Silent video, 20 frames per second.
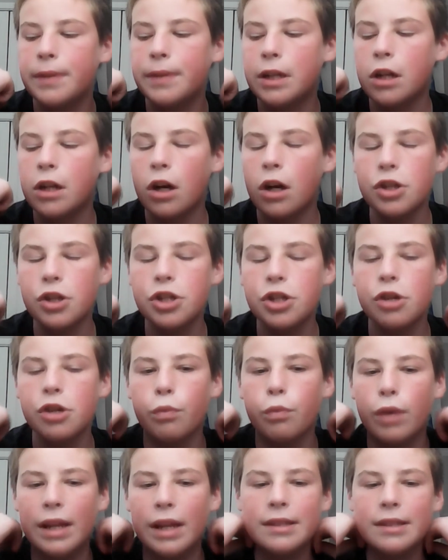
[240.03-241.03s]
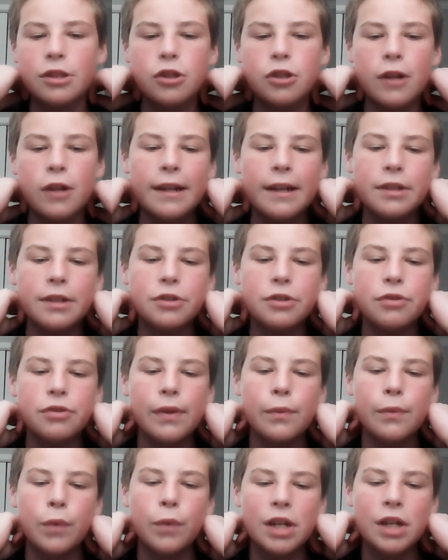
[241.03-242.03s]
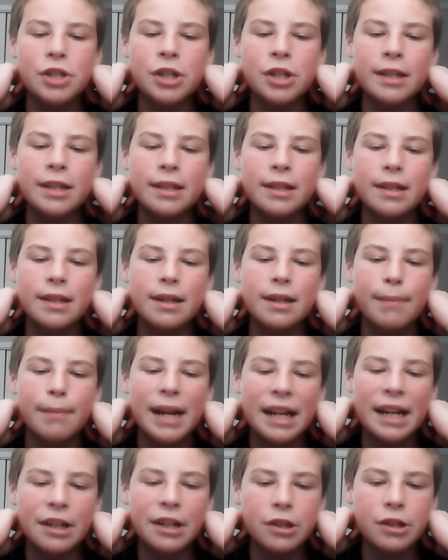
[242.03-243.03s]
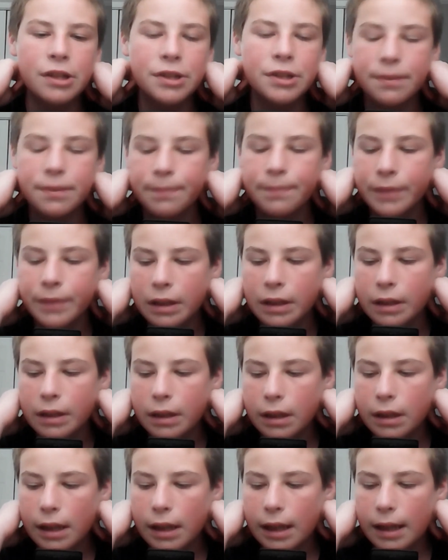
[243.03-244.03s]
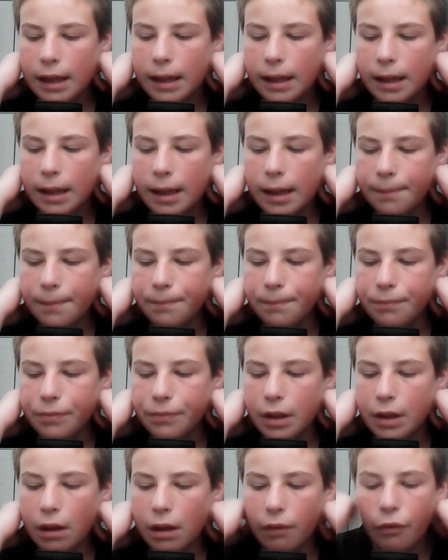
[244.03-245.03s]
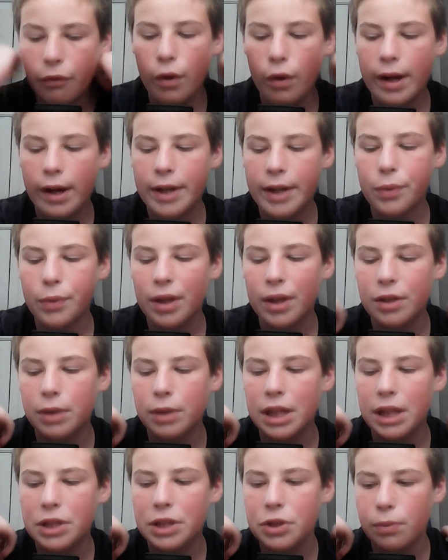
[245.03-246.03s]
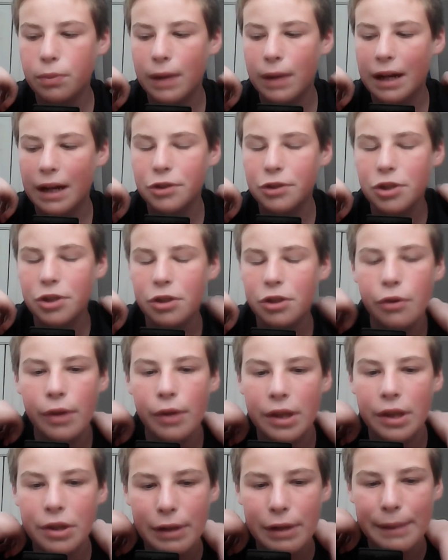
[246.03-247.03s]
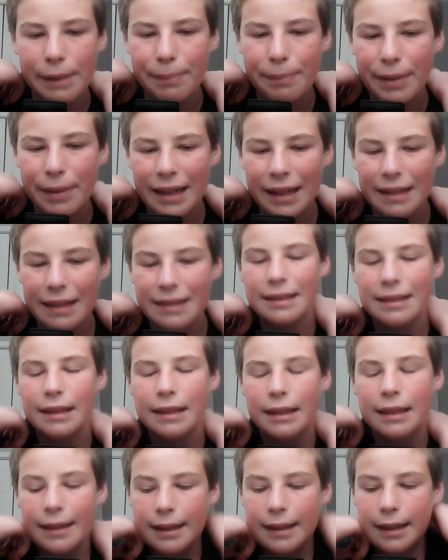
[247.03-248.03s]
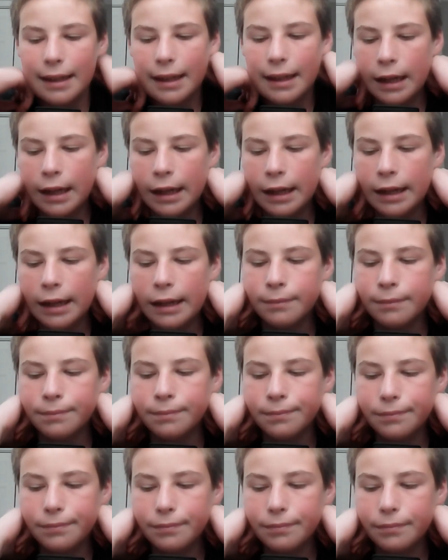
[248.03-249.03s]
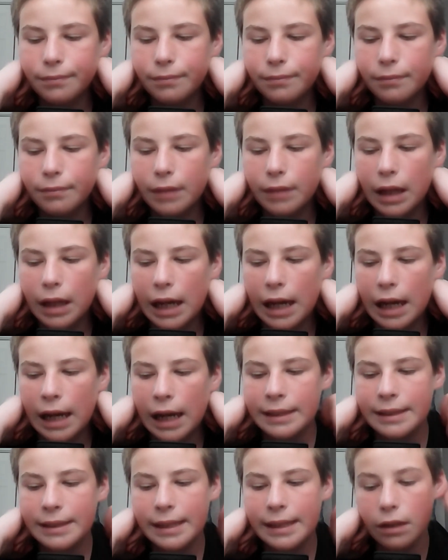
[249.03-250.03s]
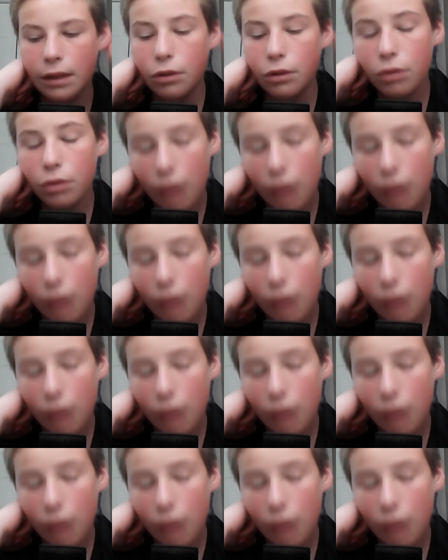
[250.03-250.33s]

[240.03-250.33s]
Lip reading: Carson Wentz, traded to the Washington Commanders for a 2022 round 2 and 3 picks. I do